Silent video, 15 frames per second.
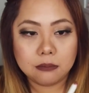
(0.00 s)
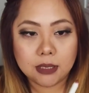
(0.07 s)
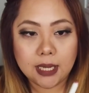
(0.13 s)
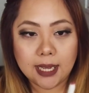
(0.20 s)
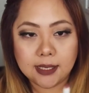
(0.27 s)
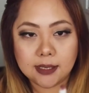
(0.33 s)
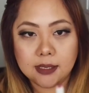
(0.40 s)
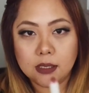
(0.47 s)

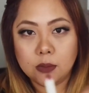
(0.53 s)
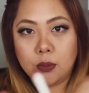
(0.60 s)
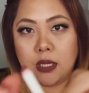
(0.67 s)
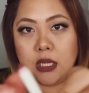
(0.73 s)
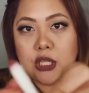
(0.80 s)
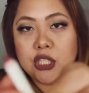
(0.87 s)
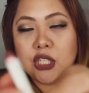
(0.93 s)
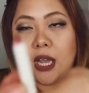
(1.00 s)
cases where
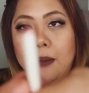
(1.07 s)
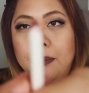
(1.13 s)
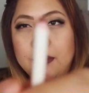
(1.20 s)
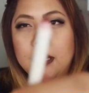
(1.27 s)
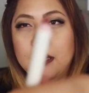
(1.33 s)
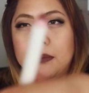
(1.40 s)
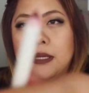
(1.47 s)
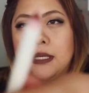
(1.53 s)
you sharpen
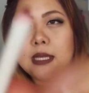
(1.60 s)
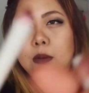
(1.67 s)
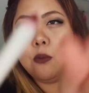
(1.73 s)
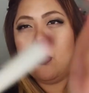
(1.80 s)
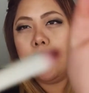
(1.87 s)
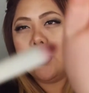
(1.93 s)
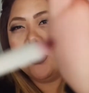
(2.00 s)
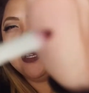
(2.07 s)
it, because then
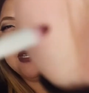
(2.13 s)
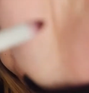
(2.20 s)
what you